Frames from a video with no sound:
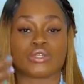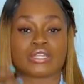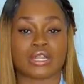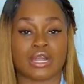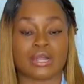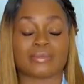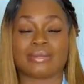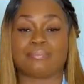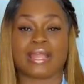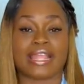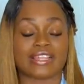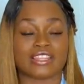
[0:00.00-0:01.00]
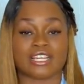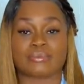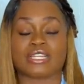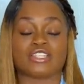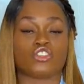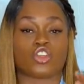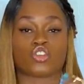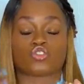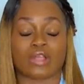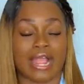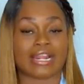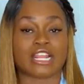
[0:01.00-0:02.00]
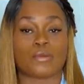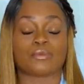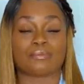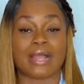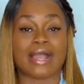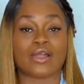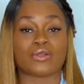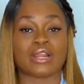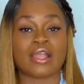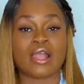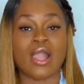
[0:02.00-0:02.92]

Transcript: would come and bathe them and, you know, try and help him out,